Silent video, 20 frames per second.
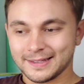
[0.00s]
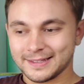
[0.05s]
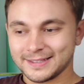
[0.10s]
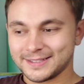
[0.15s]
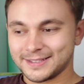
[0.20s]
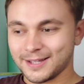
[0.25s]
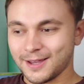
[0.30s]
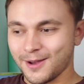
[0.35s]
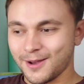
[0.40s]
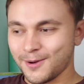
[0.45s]

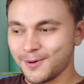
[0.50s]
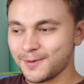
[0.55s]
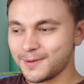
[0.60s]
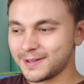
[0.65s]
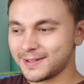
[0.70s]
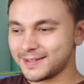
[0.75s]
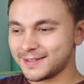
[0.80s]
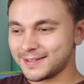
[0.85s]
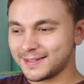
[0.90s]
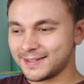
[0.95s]
So
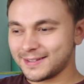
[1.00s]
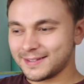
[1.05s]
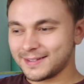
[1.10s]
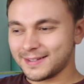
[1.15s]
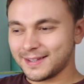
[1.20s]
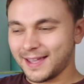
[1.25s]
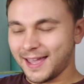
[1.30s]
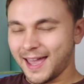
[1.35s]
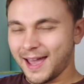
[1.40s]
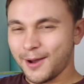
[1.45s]

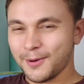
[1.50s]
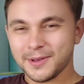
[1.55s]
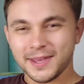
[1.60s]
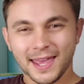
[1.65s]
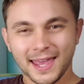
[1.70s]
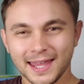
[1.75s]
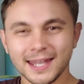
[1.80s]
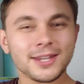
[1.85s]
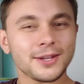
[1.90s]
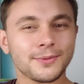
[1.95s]
how
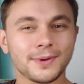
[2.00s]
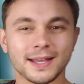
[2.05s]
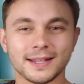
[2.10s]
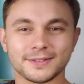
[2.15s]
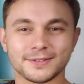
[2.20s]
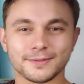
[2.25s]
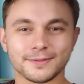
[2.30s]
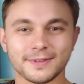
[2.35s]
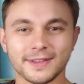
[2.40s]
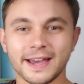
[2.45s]
can you
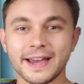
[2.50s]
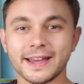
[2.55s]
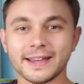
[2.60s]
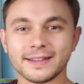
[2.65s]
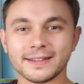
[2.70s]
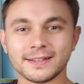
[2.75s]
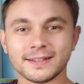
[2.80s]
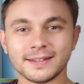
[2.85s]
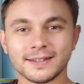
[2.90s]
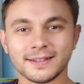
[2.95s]
answer that?
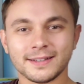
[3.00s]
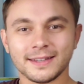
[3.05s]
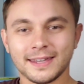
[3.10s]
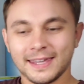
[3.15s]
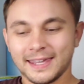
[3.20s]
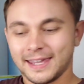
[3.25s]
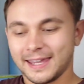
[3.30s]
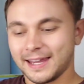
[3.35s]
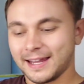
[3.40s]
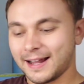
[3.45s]

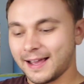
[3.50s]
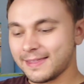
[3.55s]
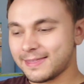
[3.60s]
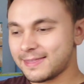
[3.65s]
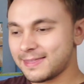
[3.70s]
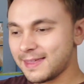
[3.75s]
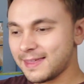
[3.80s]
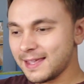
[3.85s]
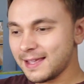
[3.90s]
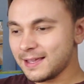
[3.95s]
And I
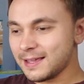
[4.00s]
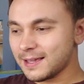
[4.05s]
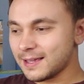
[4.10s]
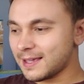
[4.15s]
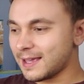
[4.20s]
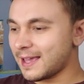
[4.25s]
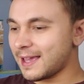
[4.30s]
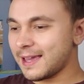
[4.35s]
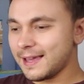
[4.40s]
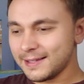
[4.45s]
think
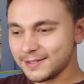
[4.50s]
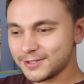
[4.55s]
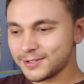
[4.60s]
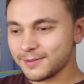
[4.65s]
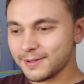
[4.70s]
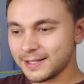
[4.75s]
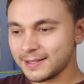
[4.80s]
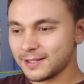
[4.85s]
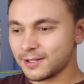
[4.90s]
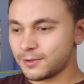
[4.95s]

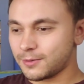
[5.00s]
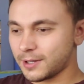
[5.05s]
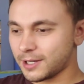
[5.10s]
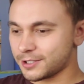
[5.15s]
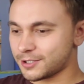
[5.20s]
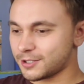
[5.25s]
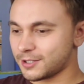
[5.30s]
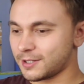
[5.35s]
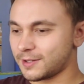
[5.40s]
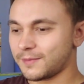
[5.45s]
answering the
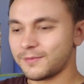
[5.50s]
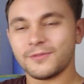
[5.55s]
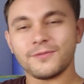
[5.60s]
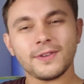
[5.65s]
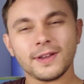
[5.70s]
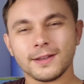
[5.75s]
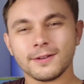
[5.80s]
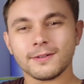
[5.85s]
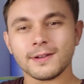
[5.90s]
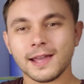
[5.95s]
question and
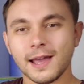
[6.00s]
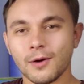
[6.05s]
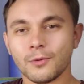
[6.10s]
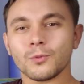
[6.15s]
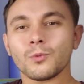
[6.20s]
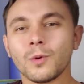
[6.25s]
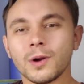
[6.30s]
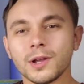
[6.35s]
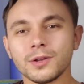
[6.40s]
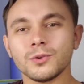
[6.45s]
figuring out
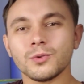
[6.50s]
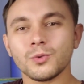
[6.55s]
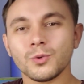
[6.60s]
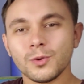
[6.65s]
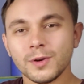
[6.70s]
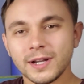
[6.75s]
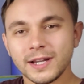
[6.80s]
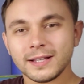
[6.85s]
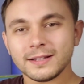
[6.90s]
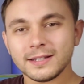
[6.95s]
what you
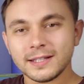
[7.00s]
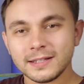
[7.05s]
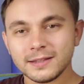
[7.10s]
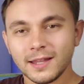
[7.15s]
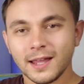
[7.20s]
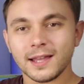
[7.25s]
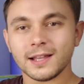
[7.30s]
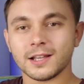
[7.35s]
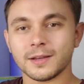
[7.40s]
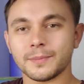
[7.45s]
really
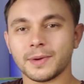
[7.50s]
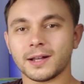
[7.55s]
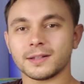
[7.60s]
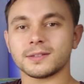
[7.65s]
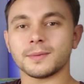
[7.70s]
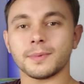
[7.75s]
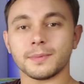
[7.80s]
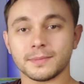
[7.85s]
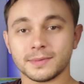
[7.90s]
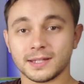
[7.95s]
like about
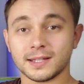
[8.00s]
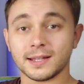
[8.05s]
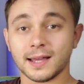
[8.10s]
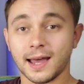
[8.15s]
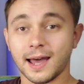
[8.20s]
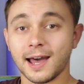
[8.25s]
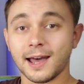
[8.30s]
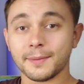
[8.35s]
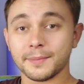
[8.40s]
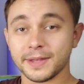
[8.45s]
the
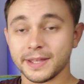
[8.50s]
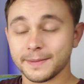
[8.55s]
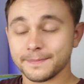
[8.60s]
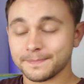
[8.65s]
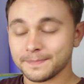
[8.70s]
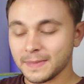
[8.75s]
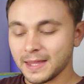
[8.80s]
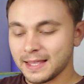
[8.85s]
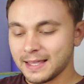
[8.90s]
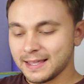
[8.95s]
hobby
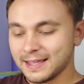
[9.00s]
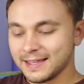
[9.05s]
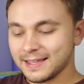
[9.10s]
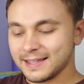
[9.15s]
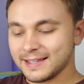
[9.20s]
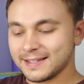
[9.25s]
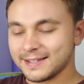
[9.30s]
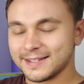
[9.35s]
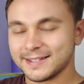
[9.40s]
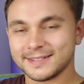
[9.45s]

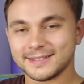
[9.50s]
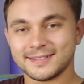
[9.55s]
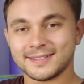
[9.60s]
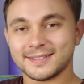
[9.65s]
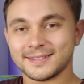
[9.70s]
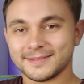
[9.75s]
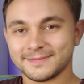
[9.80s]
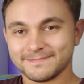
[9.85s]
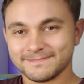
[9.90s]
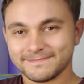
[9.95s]
is